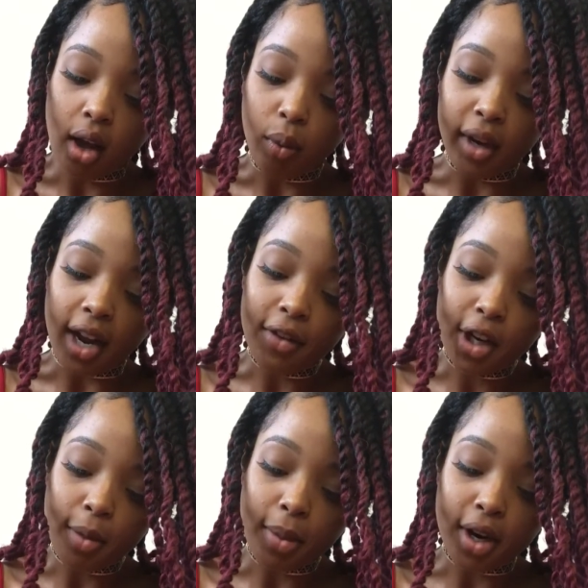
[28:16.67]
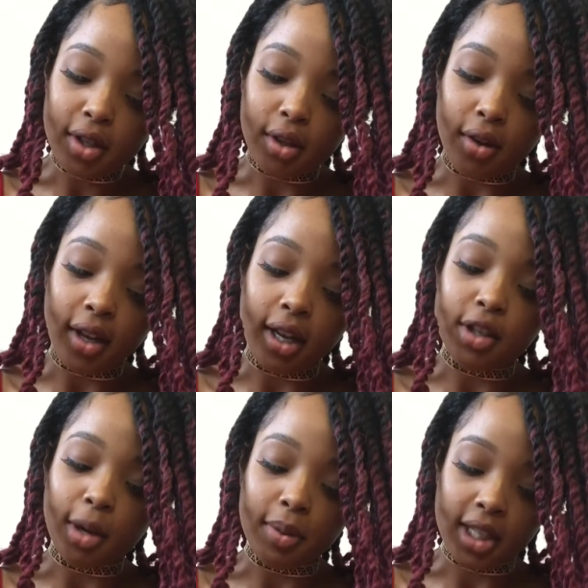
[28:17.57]
Whatever your personal
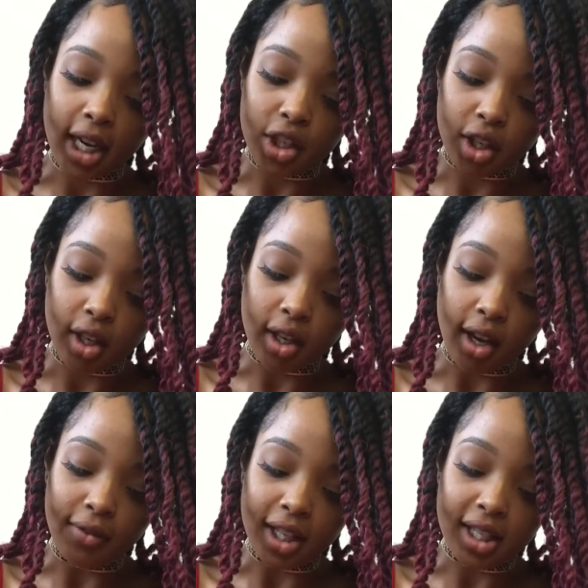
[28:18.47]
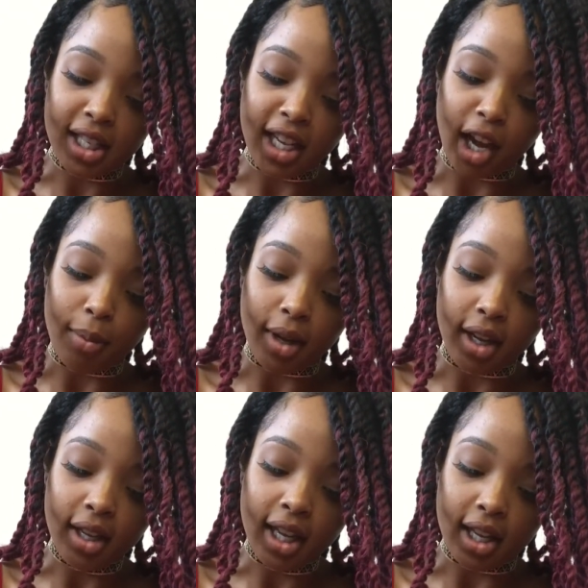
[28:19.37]
interpretation of this niyama
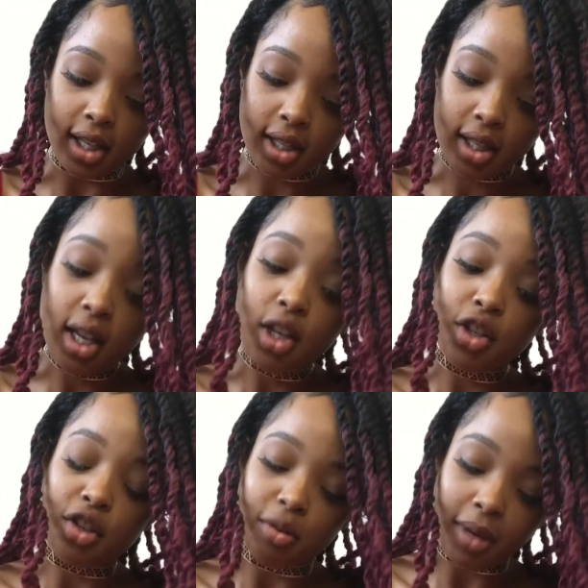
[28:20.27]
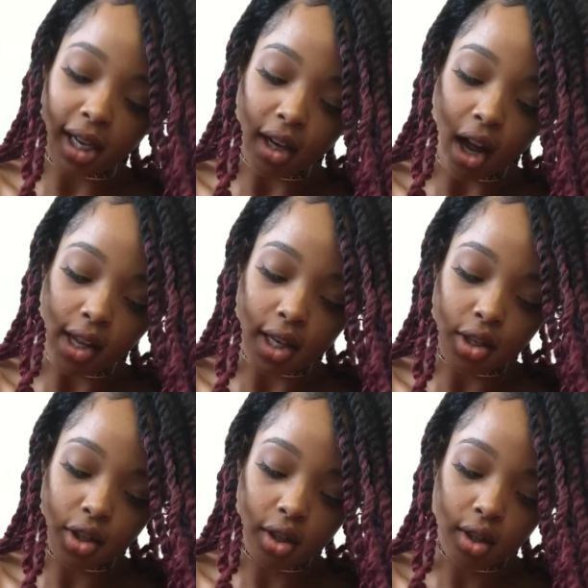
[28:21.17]
is, should be
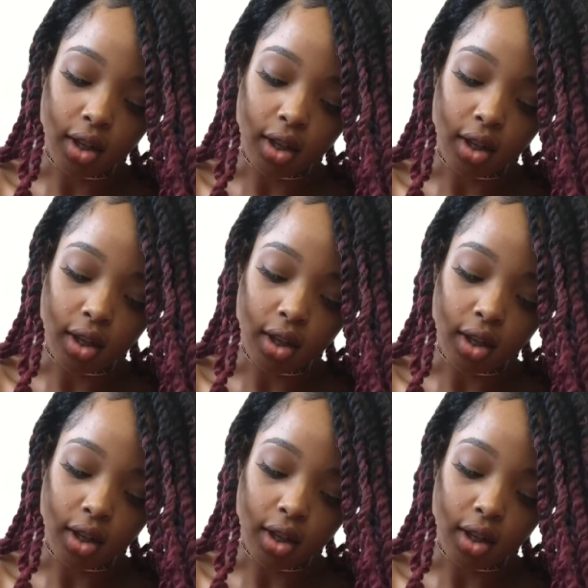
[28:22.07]
acknowledged.